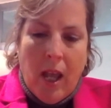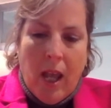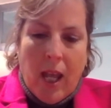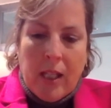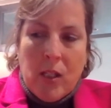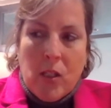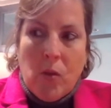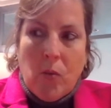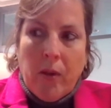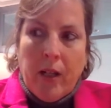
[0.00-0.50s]

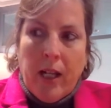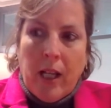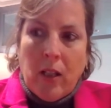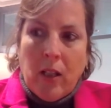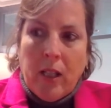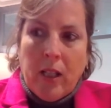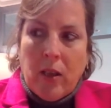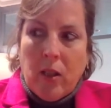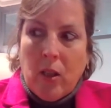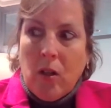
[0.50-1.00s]
And so when I
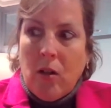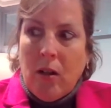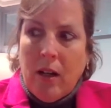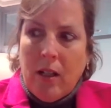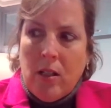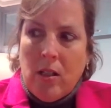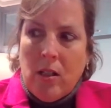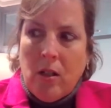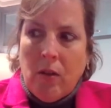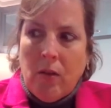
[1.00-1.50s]
look at the
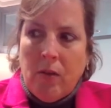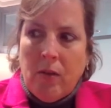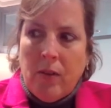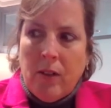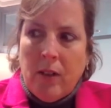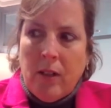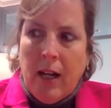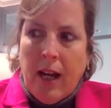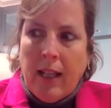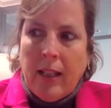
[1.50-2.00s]

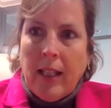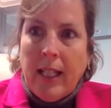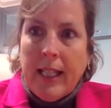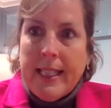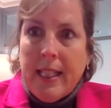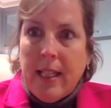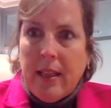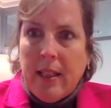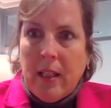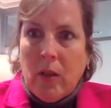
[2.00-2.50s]
crossover, I'd
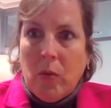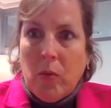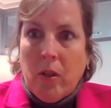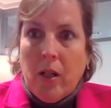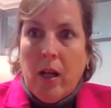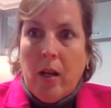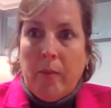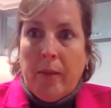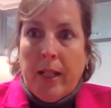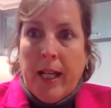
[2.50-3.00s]
like to think we're
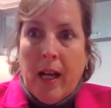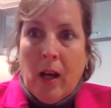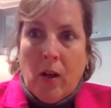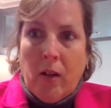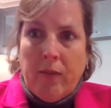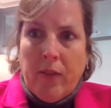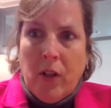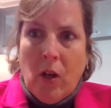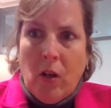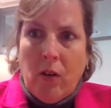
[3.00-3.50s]
coming out
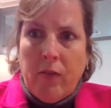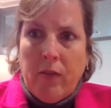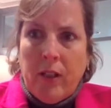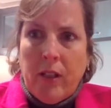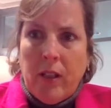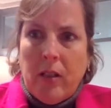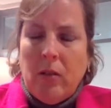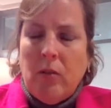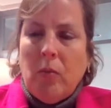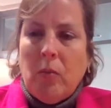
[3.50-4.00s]
of
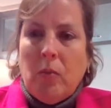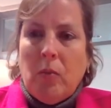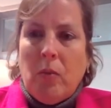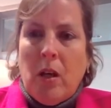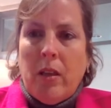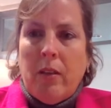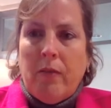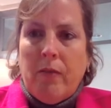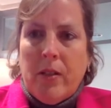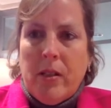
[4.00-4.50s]
COVID
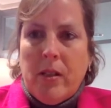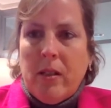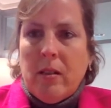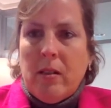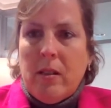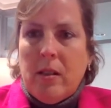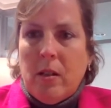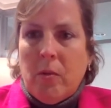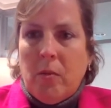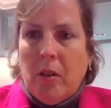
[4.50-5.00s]
while the fiscal
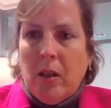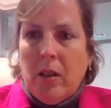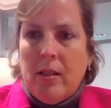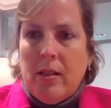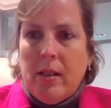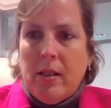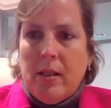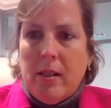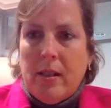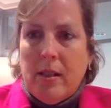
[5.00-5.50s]

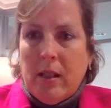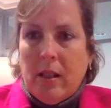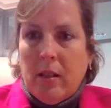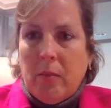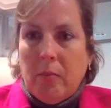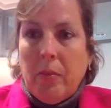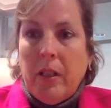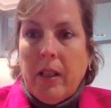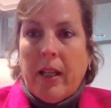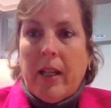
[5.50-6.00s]
stimulus is still
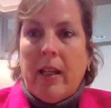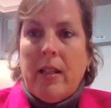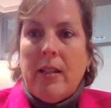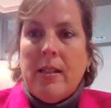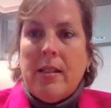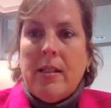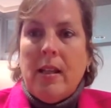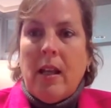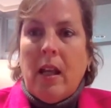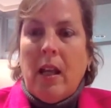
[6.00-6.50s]
in
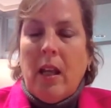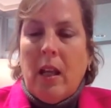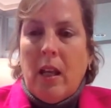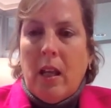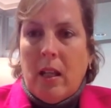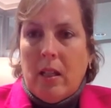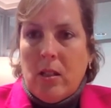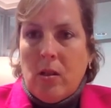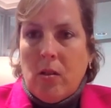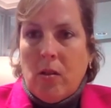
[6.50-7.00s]
place.
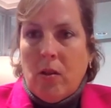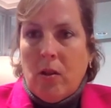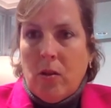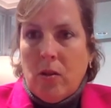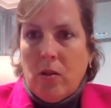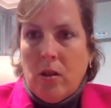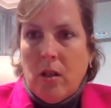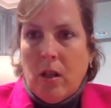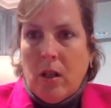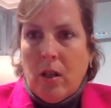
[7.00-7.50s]
And so
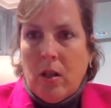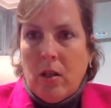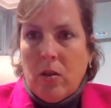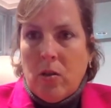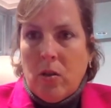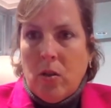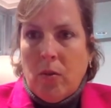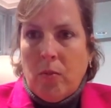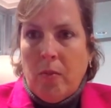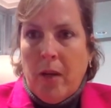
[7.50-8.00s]
there's a
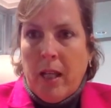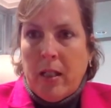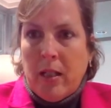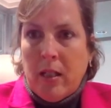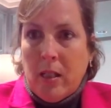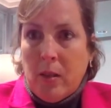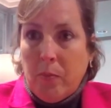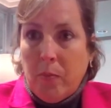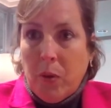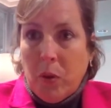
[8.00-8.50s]

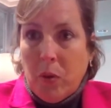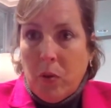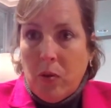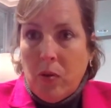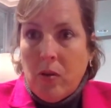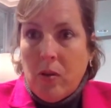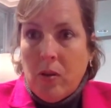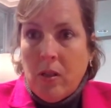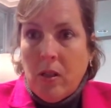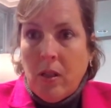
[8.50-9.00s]
tremendous
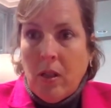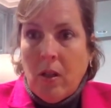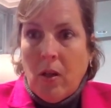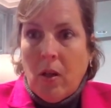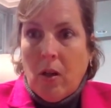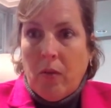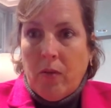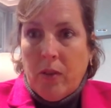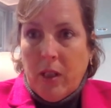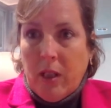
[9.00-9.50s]
boost
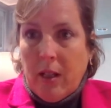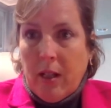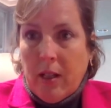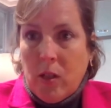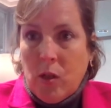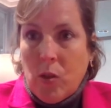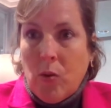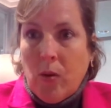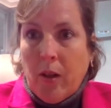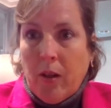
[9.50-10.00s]
over the
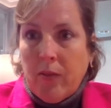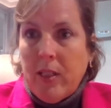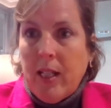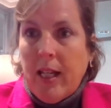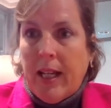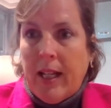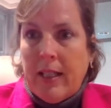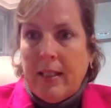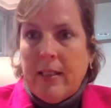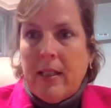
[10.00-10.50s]
next 12
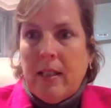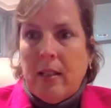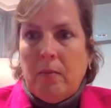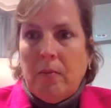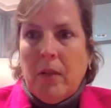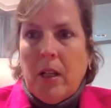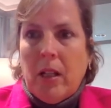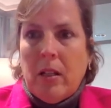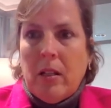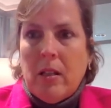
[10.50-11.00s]
to
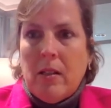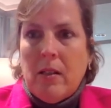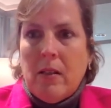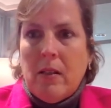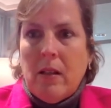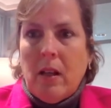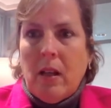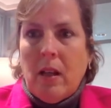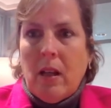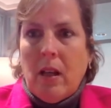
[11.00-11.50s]
18
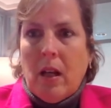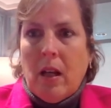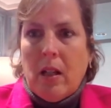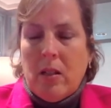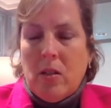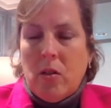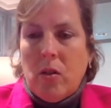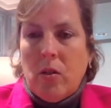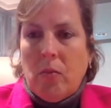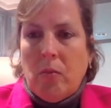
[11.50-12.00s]
months
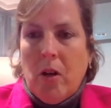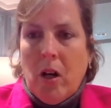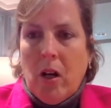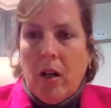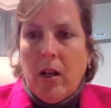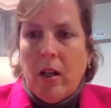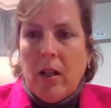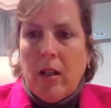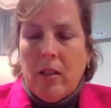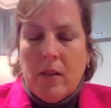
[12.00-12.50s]
to
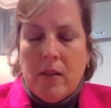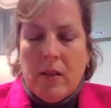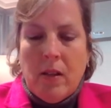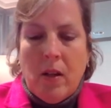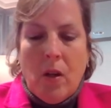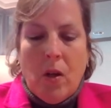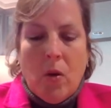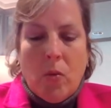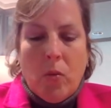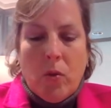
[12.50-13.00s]
markets,
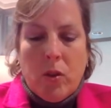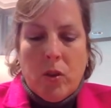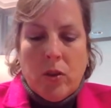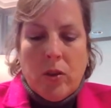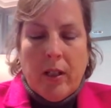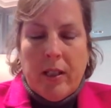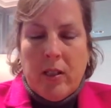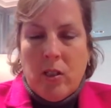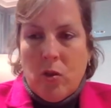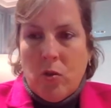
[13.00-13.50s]
which
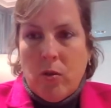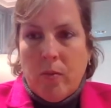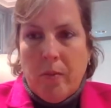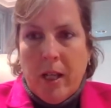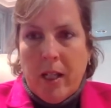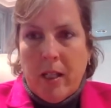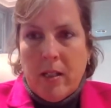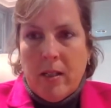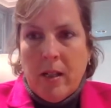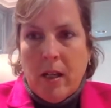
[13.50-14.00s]
creates
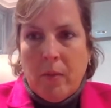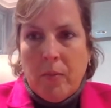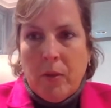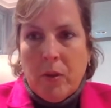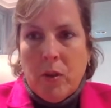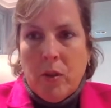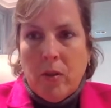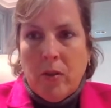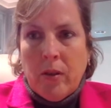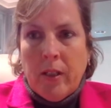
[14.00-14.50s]
tremendous
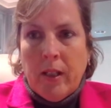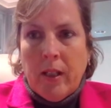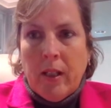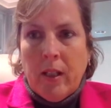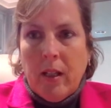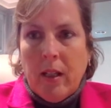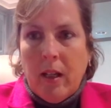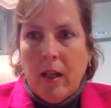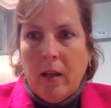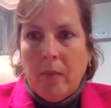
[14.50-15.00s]

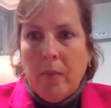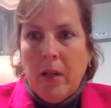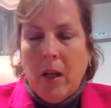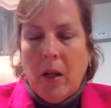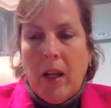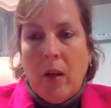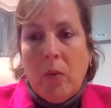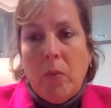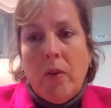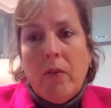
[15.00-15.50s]
opportunity. And
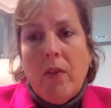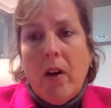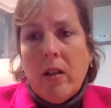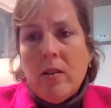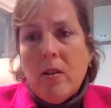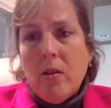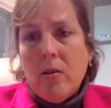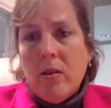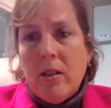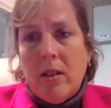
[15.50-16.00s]
we've
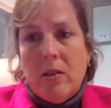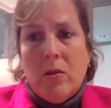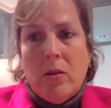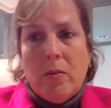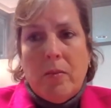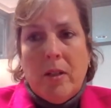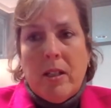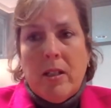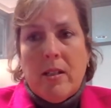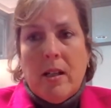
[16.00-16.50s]
also seen
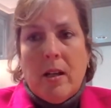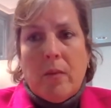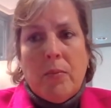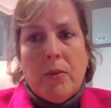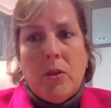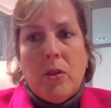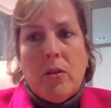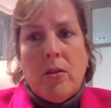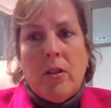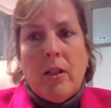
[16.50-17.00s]
tremendous
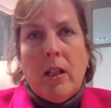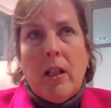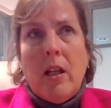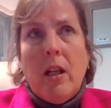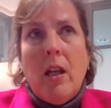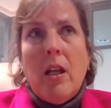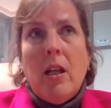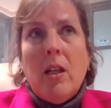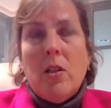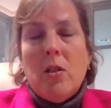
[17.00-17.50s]
opportunity
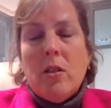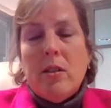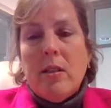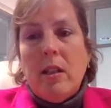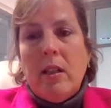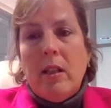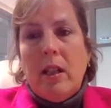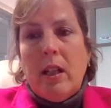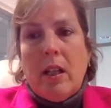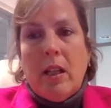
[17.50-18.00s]
just
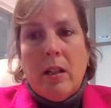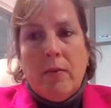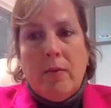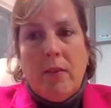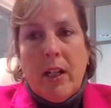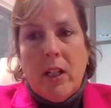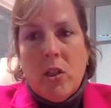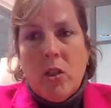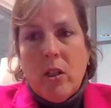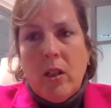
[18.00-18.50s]
in the
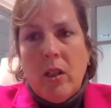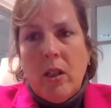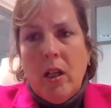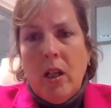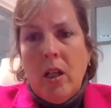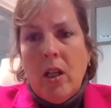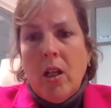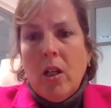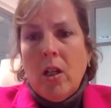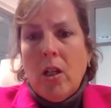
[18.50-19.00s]
innovation
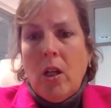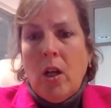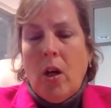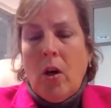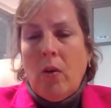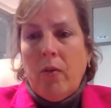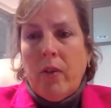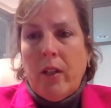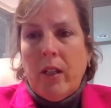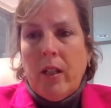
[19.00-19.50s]

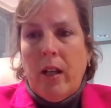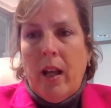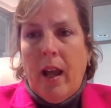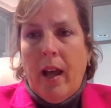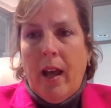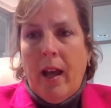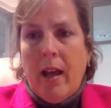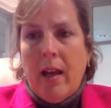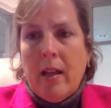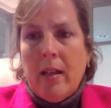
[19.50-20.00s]
COVID
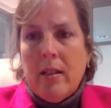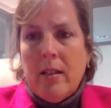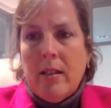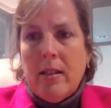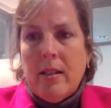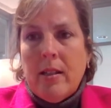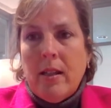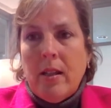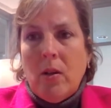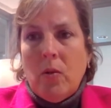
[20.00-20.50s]

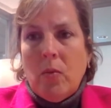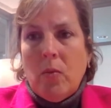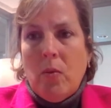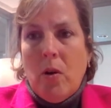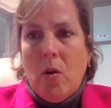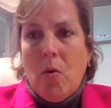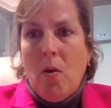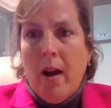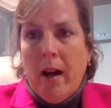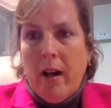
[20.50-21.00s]
has
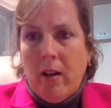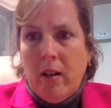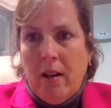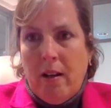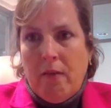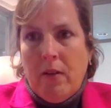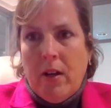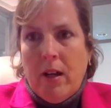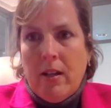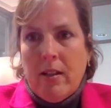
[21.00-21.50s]
required
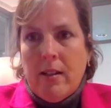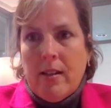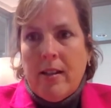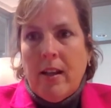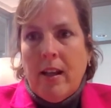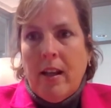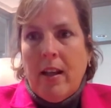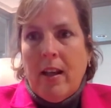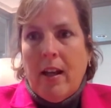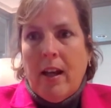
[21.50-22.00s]
of us,
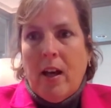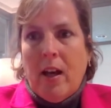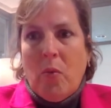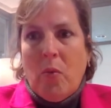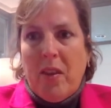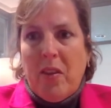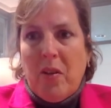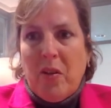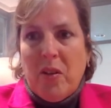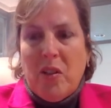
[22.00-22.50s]

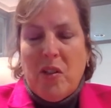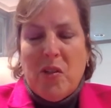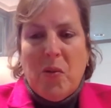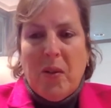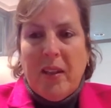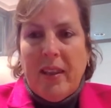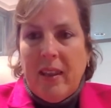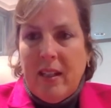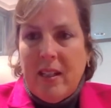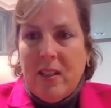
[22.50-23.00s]
whether it's
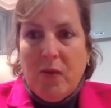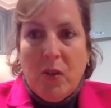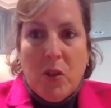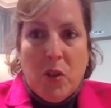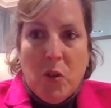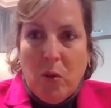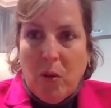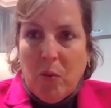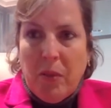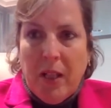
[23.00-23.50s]
doing these
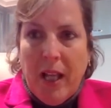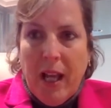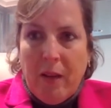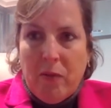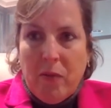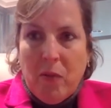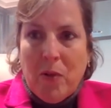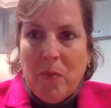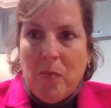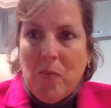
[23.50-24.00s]
virtual
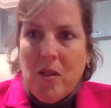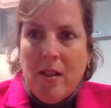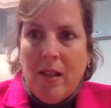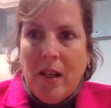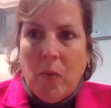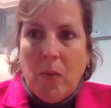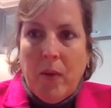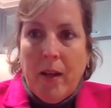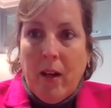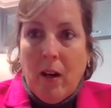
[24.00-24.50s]
platforms
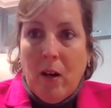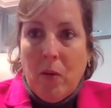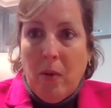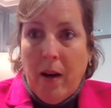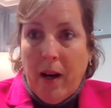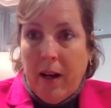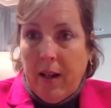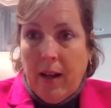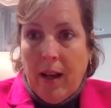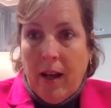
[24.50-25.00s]
like we are
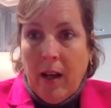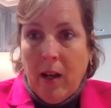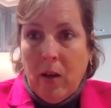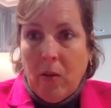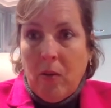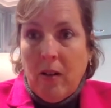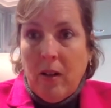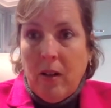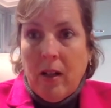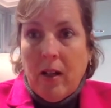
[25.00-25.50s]
right
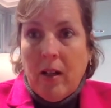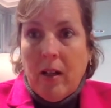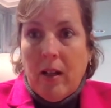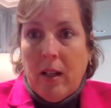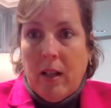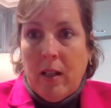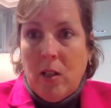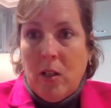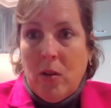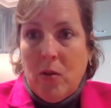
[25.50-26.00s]
now
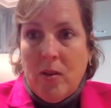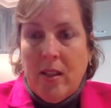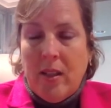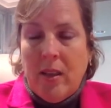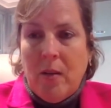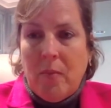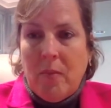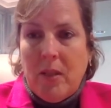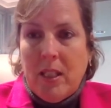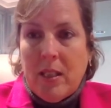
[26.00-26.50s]
and
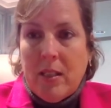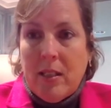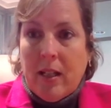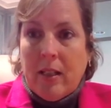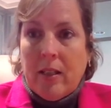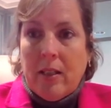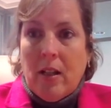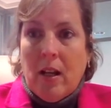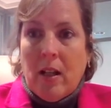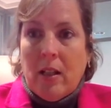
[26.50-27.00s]
using them in the
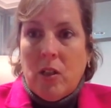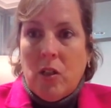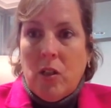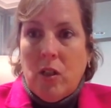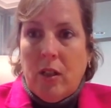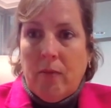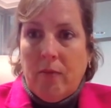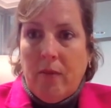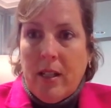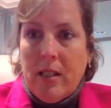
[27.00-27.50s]

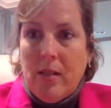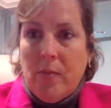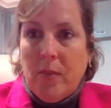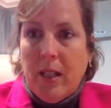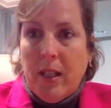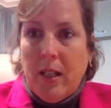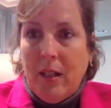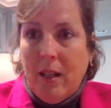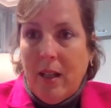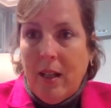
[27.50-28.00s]
technology
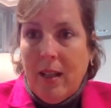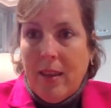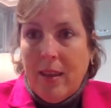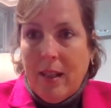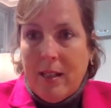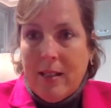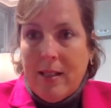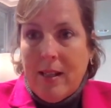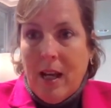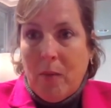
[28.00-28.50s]
investment
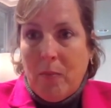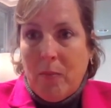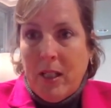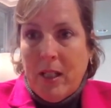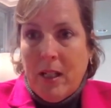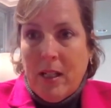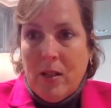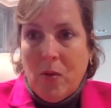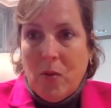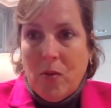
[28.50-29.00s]
that has
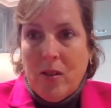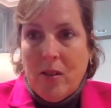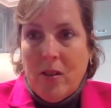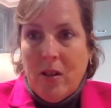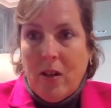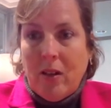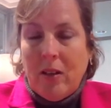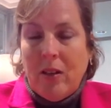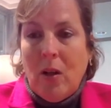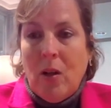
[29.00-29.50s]
happened as a
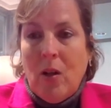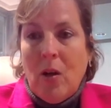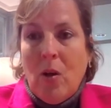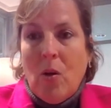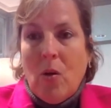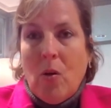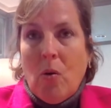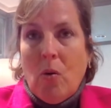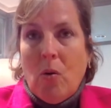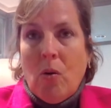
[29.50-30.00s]
result,
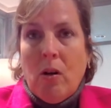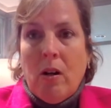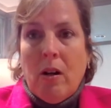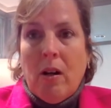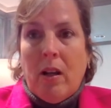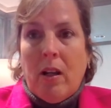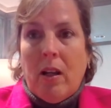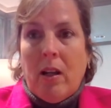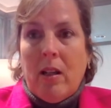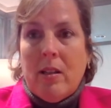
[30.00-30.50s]

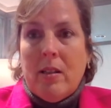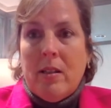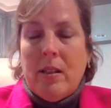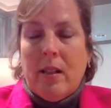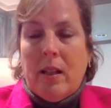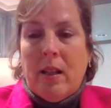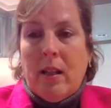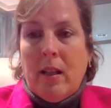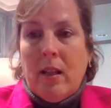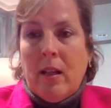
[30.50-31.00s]
or
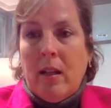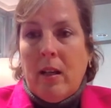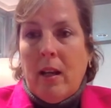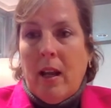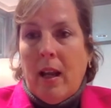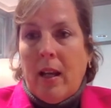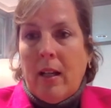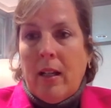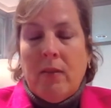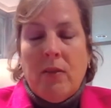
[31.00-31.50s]
it's in
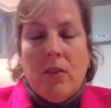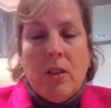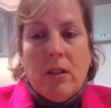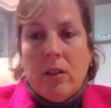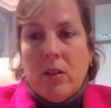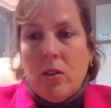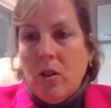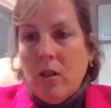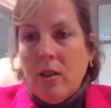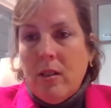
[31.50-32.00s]
any of the
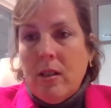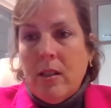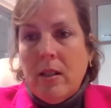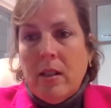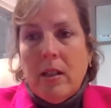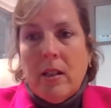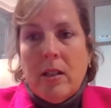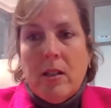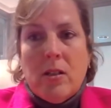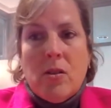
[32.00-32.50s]

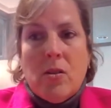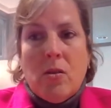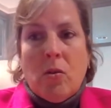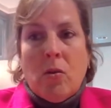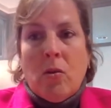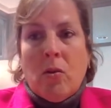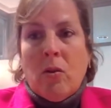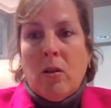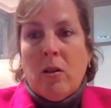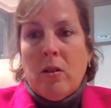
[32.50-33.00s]
logistics
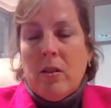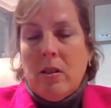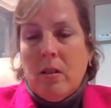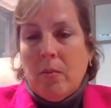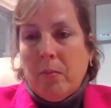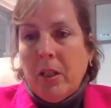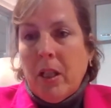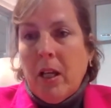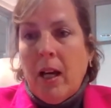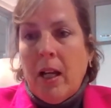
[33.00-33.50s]
or
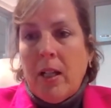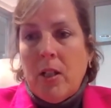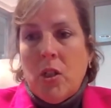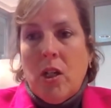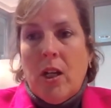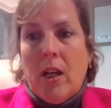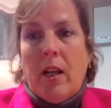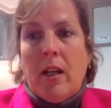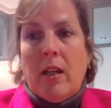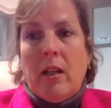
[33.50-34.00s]
supply
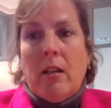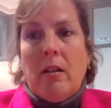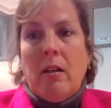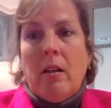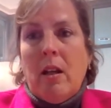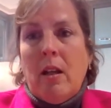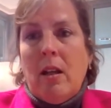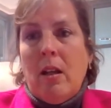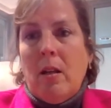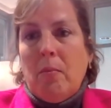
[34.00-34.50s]
chain
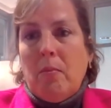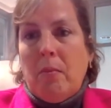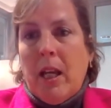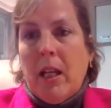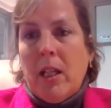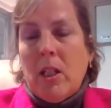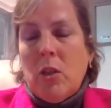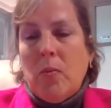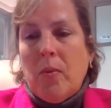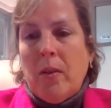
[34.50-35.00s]

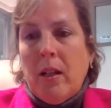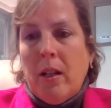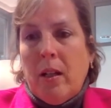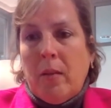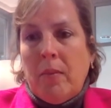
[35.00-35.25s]
management.